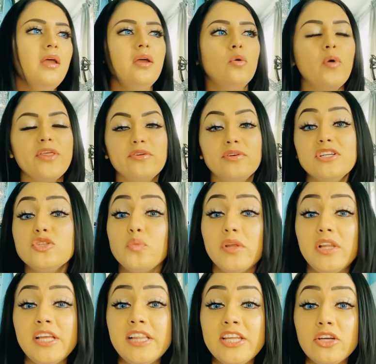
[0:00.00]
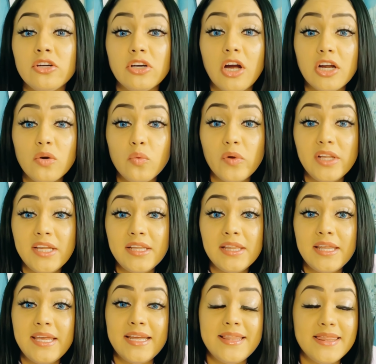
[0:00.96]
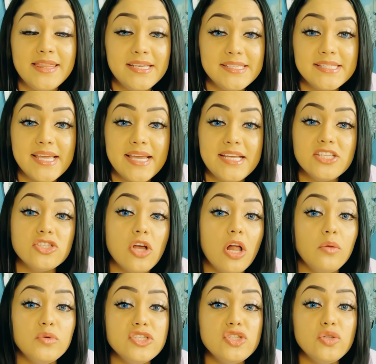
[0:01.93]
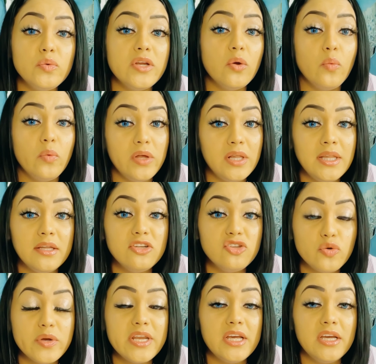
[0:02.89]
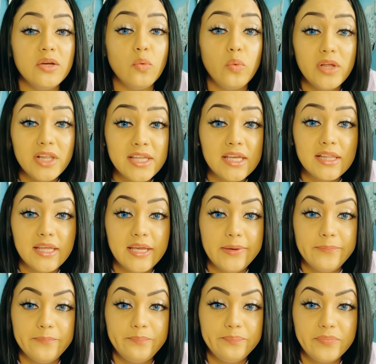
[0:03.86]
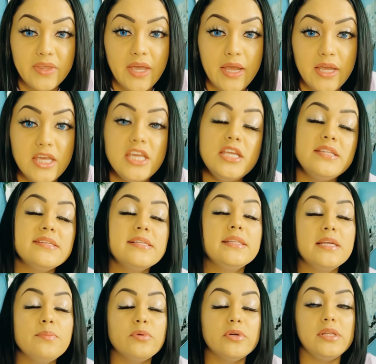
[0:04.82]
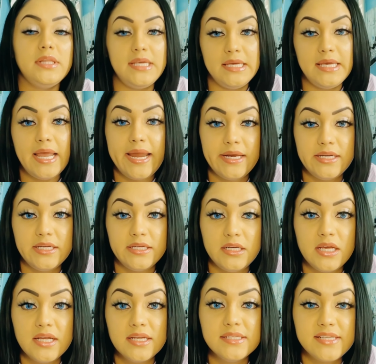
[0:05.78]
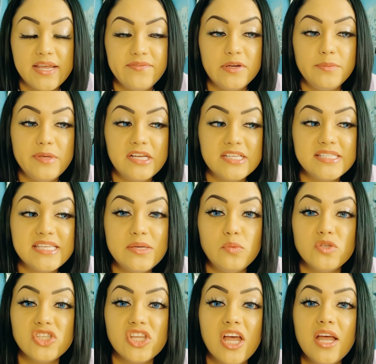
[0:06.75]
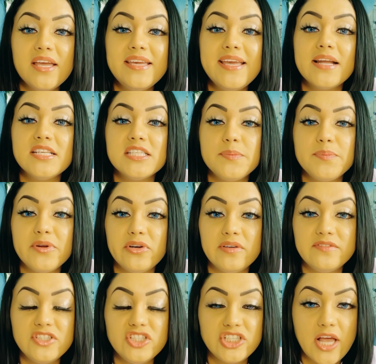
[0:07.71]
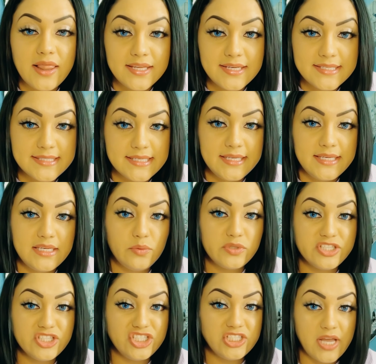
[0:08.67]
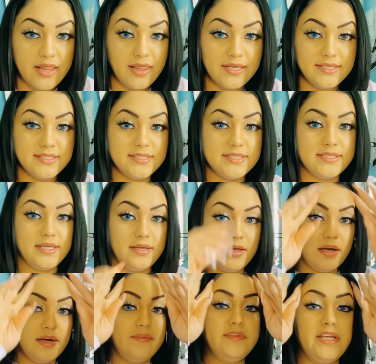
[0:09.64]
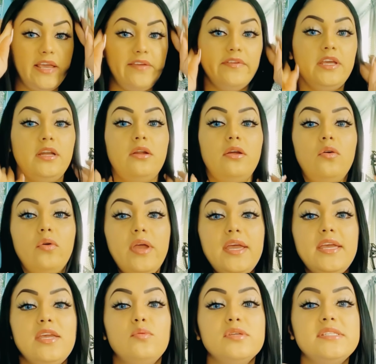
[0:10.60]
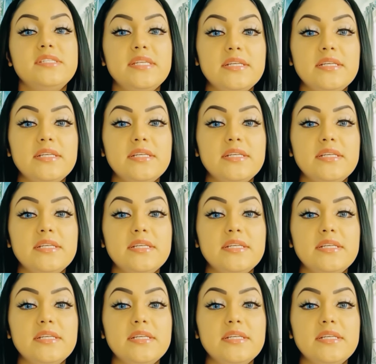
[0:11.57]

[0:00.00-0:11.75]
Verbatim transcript: whether it's willingly or unwillingly. In this case, Saul was doing will doing it willingly. Okay. He deliberately hated David because he was he had a spirit of jealousy. He was jealous of David. Okay. He was